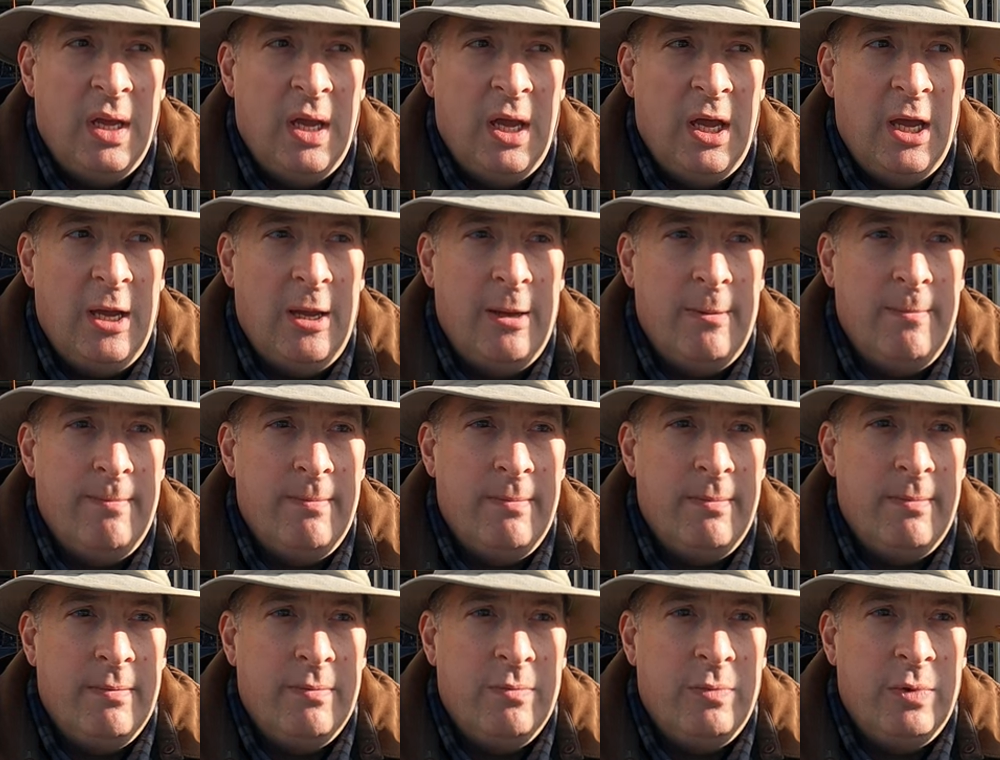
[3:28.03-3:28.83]

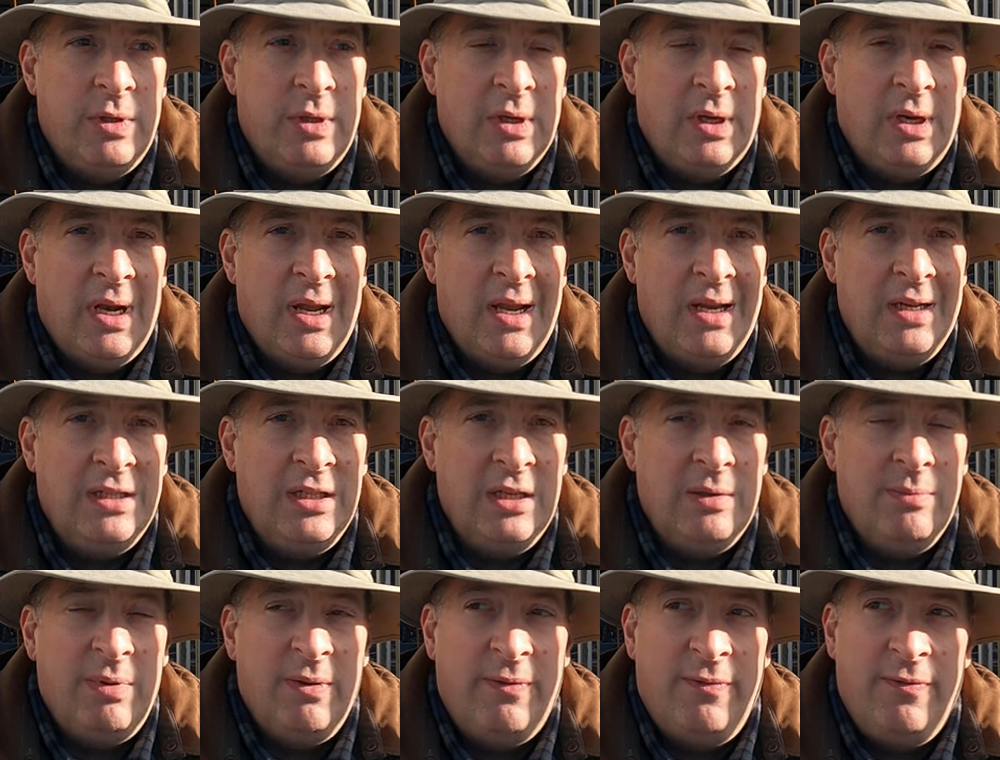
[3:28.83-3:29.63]
the
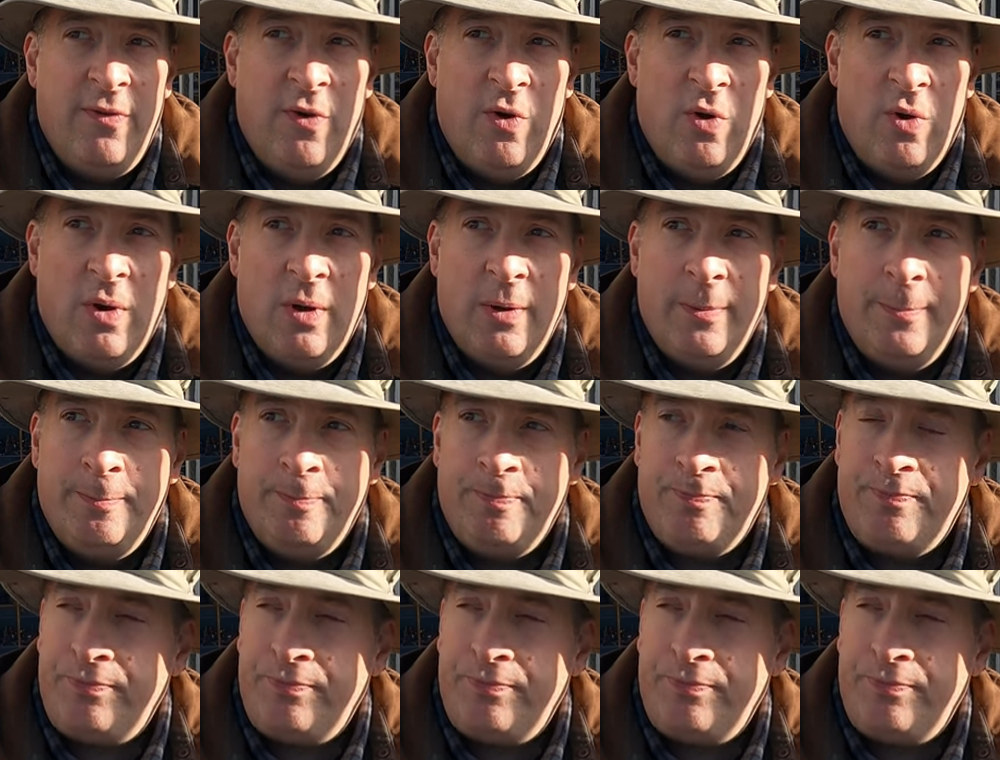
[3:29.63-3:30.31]
glazing before.